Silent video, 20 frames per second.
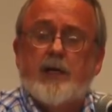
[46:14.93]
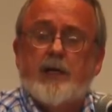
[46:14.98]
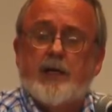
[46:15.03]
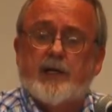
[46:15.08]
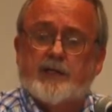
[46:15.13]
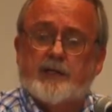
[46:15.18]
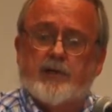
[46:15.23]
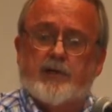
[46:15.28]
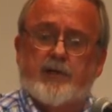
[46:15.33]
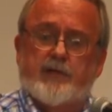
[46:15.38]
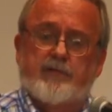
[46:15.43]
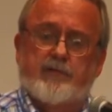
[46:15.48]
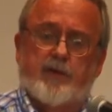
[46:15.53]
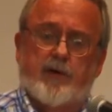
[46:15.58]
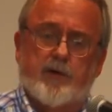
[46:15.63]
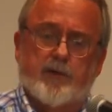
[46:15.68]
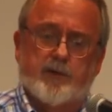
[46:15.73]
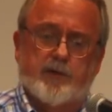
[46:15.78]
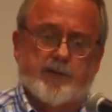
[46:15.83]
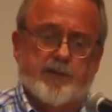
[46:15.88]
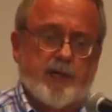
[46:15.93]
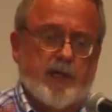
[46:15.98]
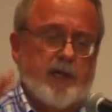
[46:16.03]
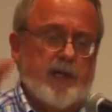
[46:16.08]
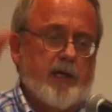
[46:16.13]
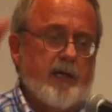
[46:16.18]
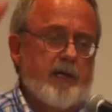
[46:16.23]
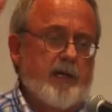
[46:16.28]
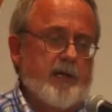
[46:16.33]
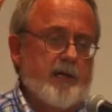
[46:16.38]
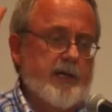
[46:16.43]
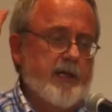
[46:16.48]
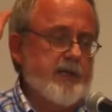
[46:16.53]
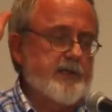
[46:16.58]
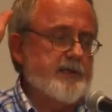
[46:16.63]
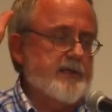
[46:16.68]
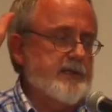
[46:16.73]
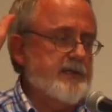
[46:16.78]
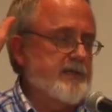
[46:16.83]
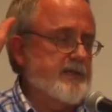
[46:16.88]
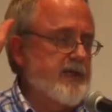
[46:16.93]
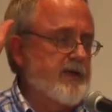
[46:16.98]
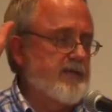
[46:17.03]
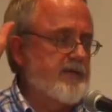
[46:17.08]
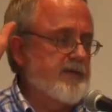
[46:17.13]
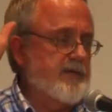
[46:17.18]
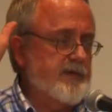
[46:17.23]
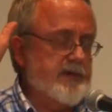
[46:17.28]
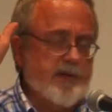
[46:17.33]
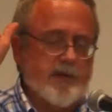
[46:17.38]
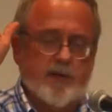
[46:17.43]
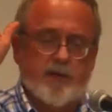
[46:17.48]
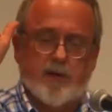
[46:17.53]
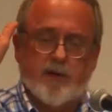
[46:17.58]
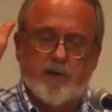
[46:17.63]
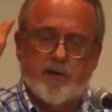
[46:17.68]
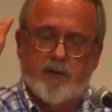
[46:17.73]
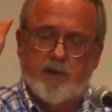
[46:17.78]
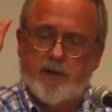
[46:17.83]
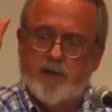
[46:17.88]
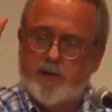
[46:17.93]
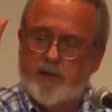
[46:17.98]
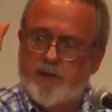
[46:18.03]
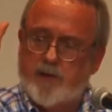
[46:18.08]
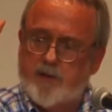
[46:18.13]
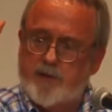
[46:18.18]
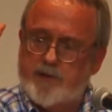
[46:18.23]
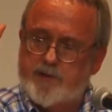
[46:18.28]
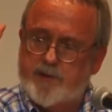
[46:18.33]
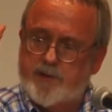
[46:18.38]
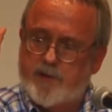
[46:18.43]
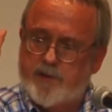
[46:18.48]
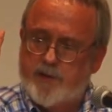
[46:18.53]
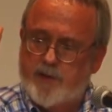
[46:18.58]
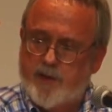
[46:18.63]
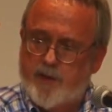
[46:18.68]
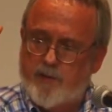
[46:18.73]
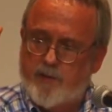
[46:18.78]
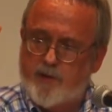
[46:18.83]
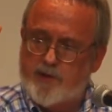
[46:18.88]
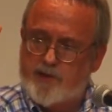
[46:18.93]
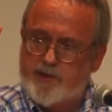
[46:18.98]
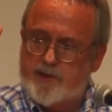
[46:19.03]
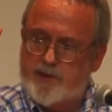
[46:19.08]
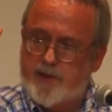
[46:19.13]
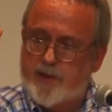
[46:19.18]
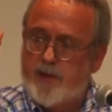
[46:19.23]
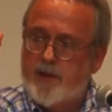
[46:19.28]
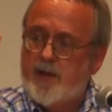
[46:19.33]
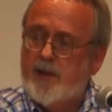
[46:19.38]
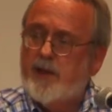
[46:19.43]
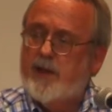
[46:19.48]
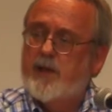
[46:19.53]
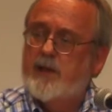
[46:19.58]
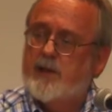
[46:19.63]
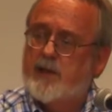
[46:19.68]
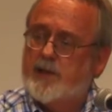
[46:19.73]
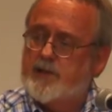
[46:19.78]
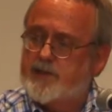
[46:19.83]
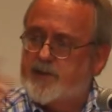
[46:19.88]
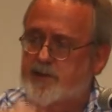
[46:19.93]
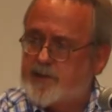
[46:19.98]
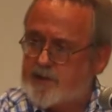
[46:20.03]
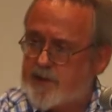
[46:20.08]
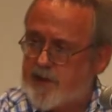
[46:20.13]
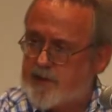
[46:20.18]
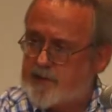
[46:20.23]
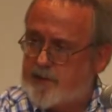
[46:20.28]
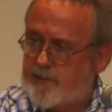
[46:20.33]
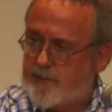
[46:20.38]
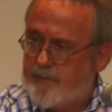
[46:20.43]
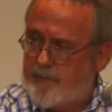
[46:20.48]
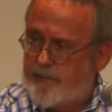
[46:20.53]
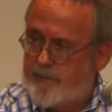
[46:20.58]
And so you vote to say, yes, this is unforeseen, urgent, emergency. Let's discuss it.